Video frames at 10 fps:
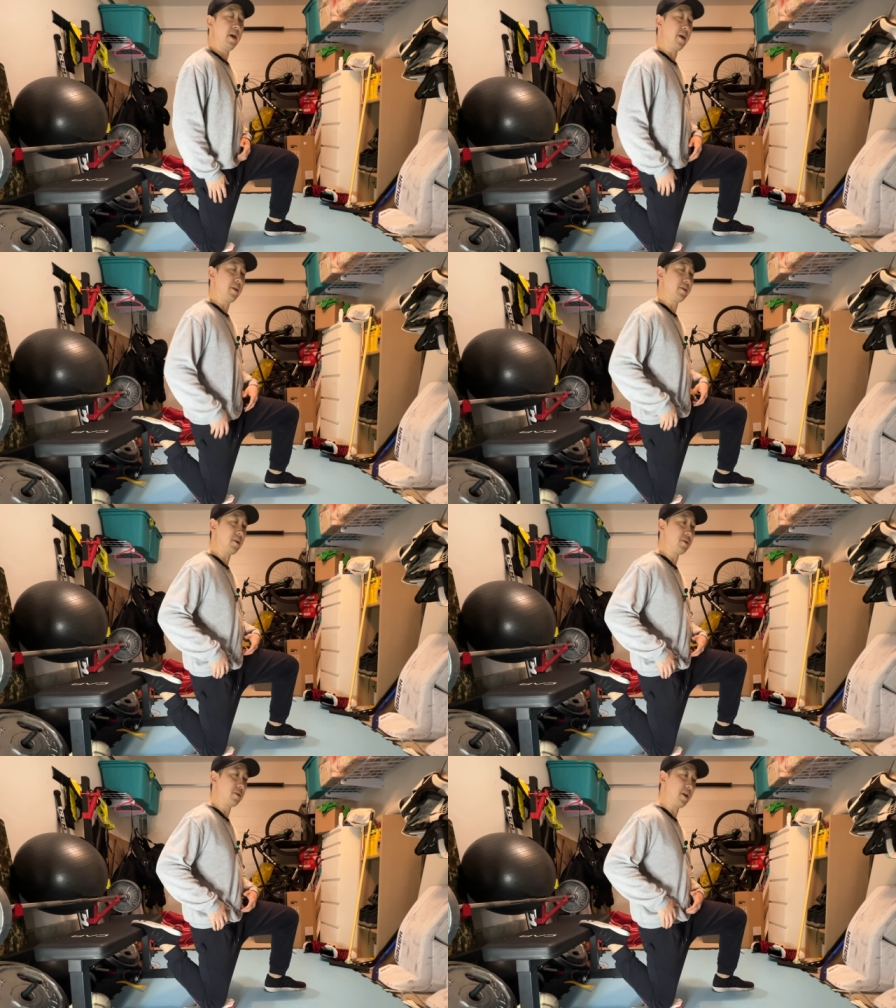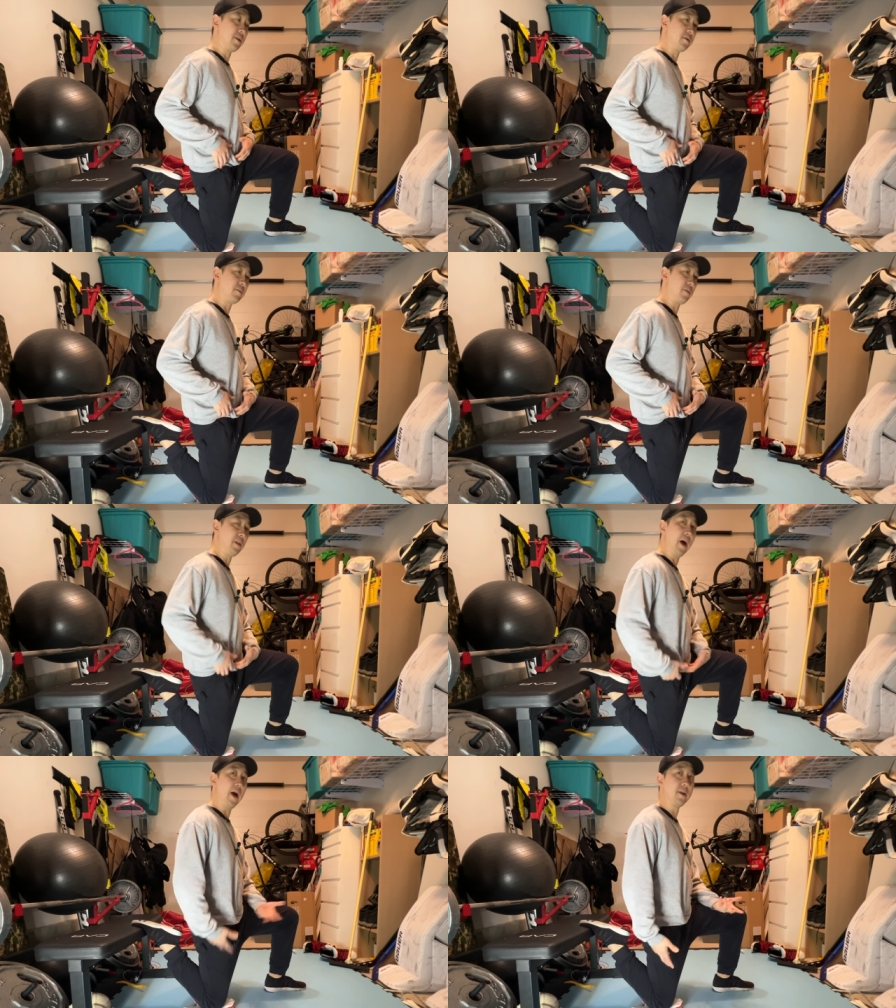and it starts to kind of just
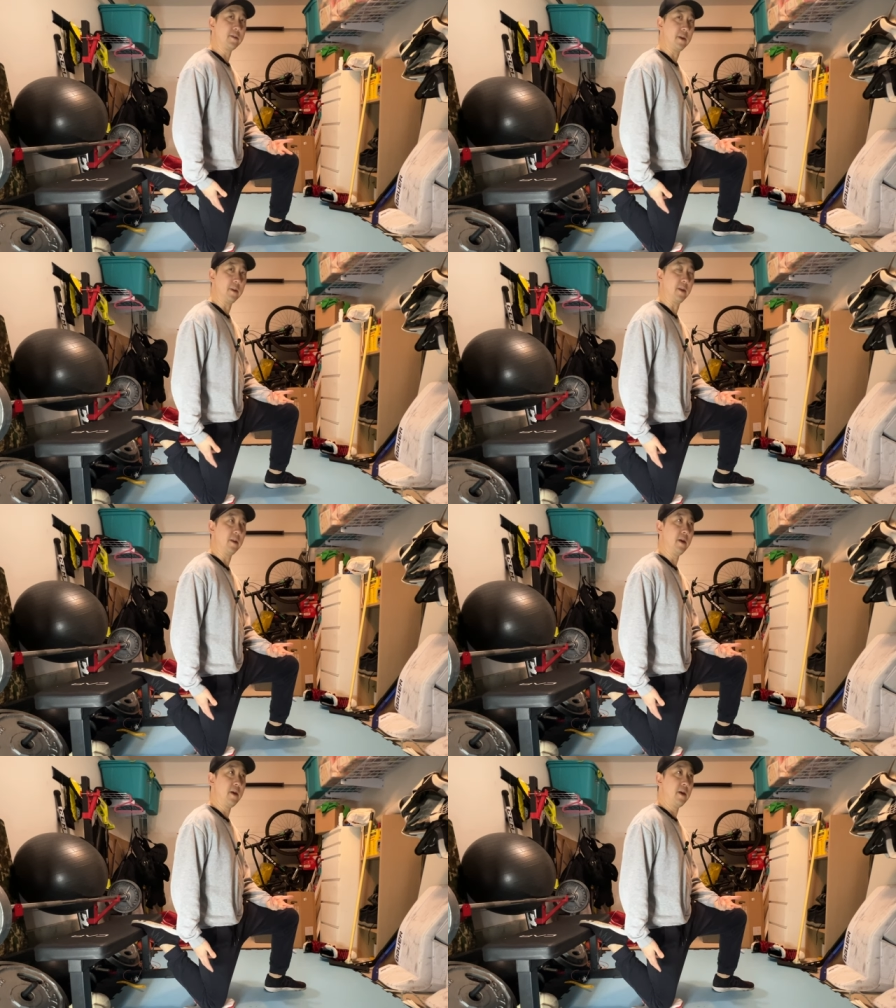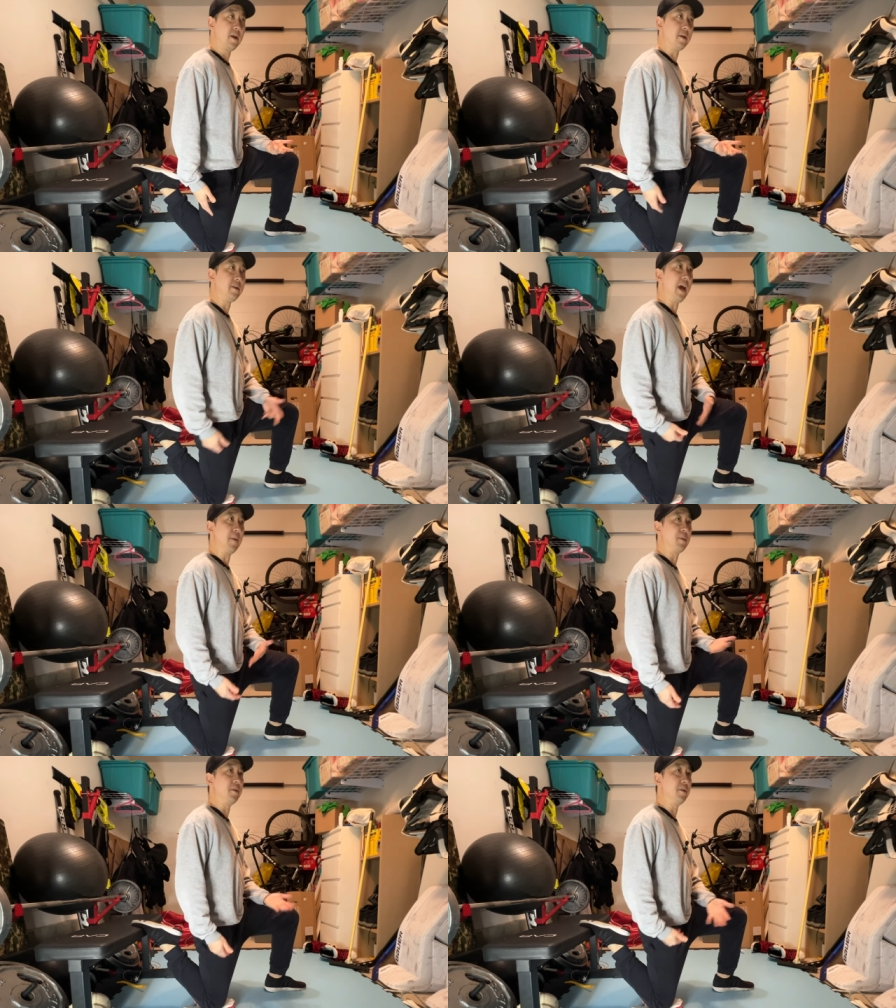relax and then
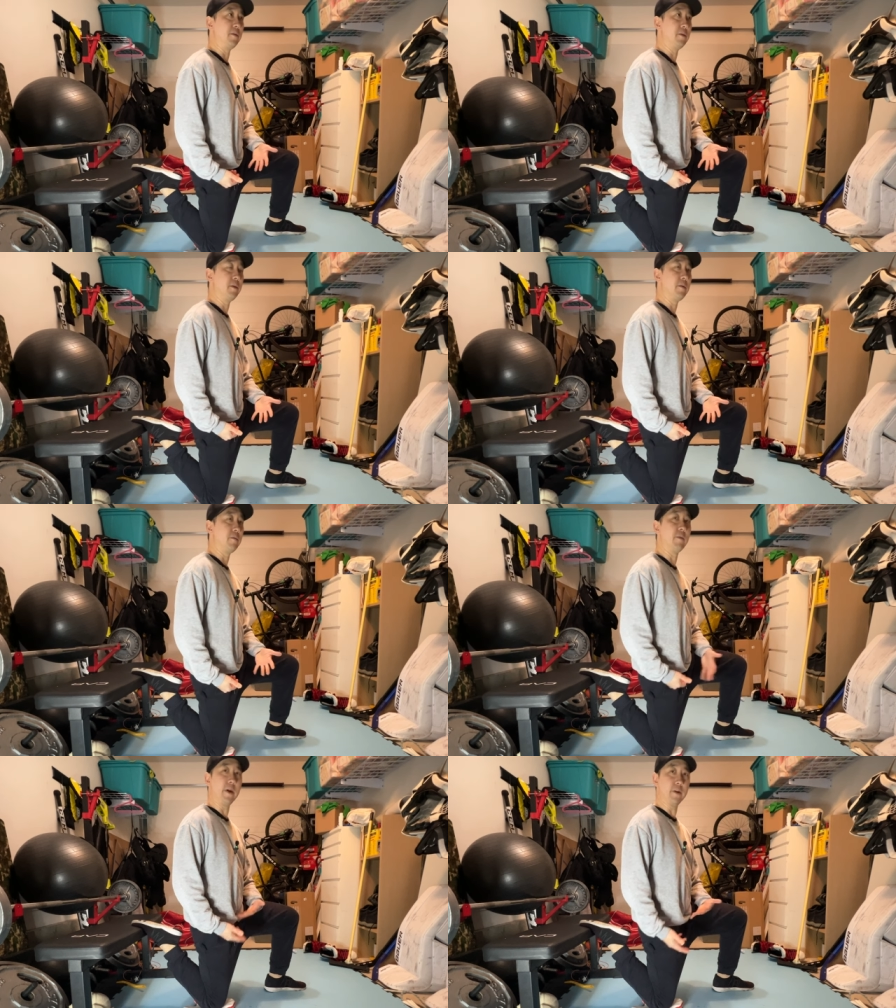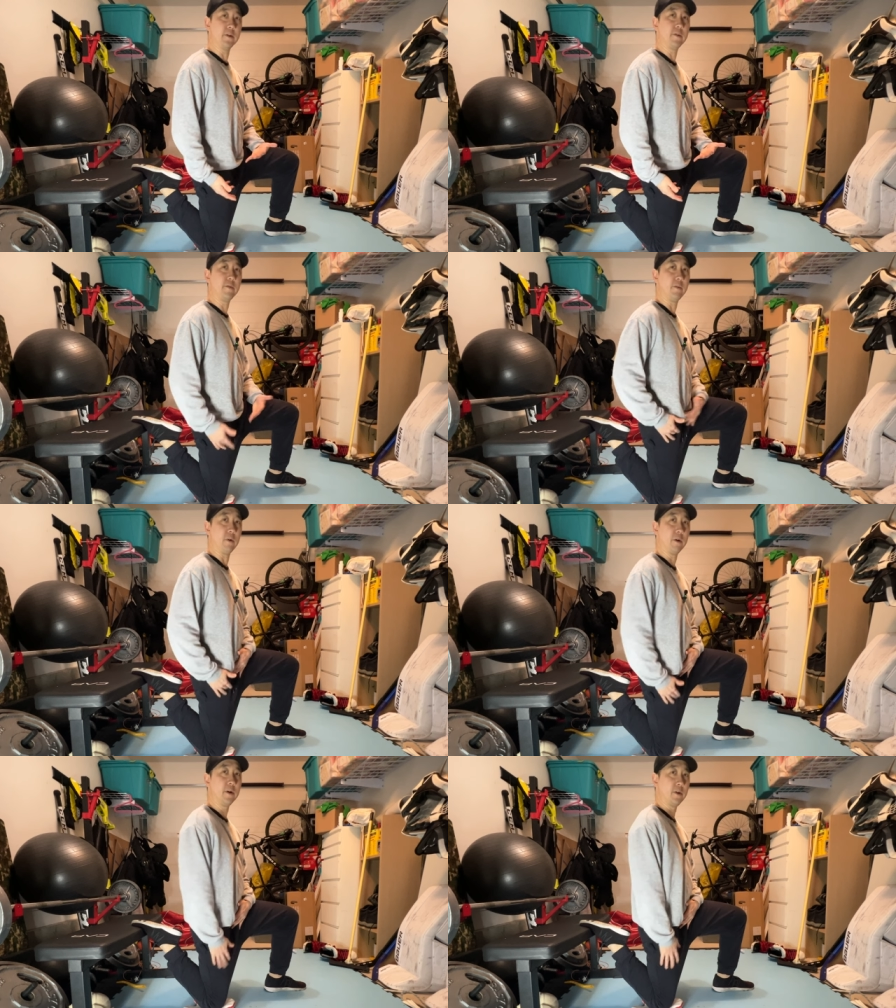adapt a new range
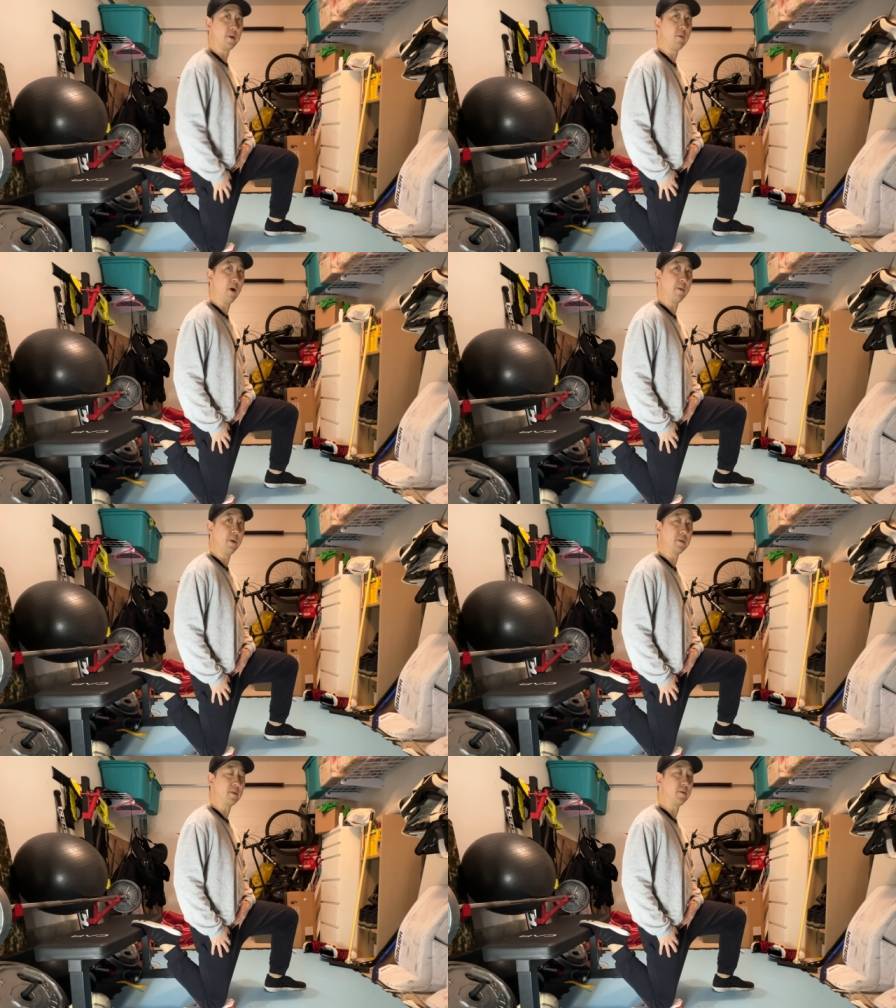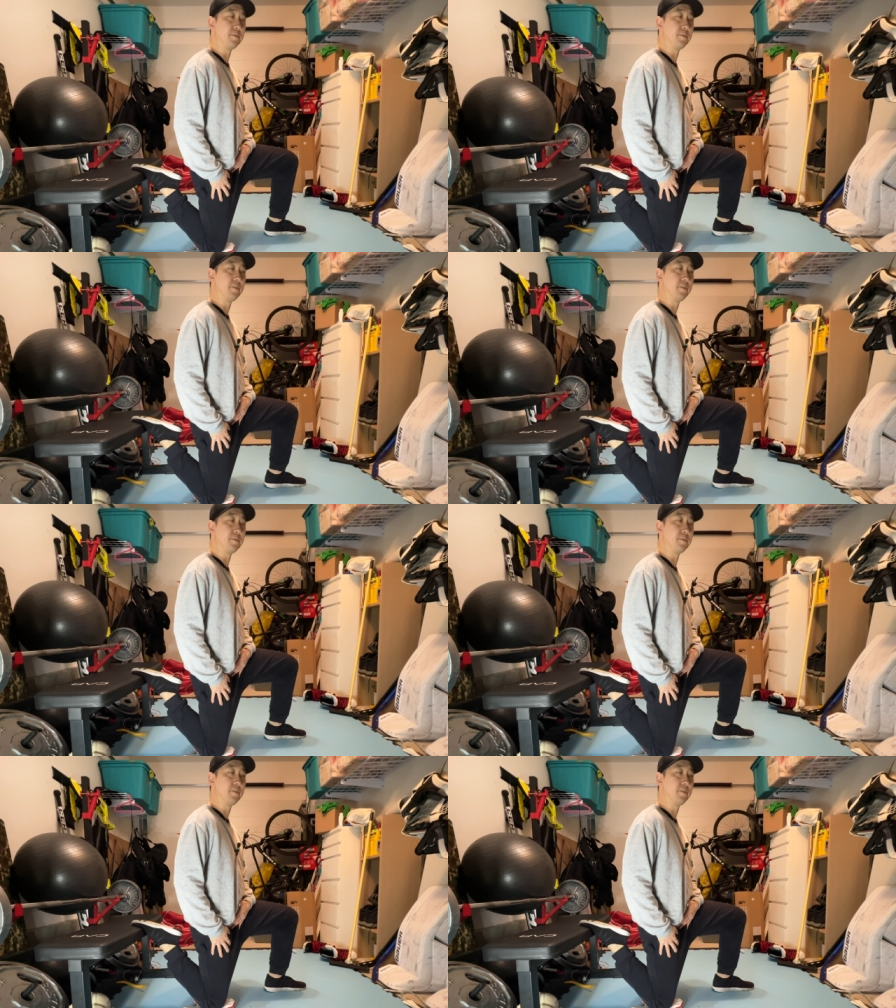for your quad muscle.